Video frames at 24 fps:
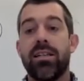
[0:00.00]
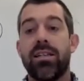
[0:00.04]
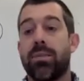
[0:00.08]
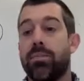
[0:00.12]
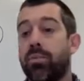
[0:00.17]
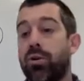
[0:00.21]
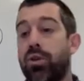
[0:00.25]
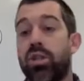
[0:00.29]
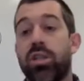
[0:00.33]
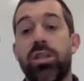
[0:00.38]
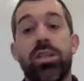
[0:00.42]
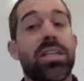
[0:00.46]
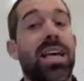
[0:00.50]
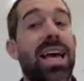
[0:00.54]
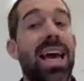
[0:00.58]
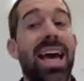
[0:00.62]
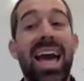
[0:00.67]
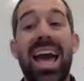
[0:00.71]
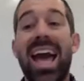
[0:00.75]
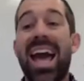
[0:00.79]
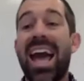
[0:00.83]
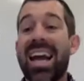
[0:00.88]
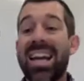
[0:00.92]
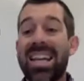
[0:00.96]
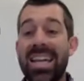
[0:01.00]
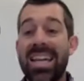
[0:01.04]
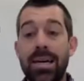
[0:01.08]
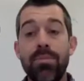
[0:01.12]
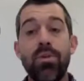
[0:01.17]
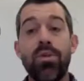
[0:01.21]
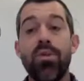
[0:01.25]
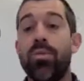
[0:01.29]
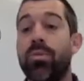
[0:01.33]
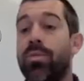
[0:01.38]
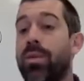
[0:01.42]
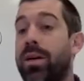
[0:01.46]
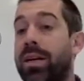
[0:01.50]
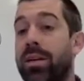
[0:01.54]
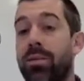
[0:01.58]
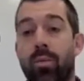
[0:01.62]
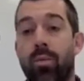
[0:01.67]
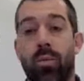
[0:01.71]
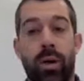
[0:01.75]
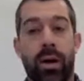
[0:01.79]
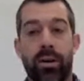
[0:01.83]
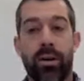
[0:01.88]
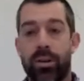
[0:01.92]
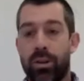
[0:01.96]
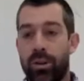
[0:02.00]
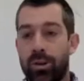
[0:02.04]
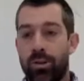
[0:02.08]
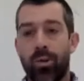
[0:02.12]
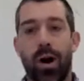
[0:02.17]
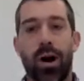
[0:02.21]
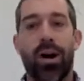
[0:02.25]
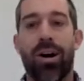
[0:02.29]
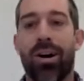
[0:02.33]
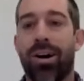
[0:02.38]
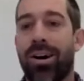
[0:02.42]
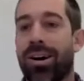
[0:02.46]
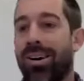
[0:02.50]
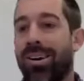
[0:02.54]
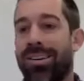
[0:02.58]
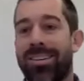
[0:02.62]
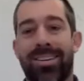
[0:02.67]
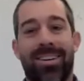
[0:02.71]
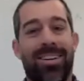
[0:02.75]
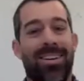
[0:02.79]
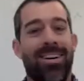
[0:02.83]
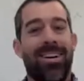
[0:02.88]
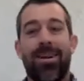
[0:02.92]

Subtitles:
a push is any movement where you are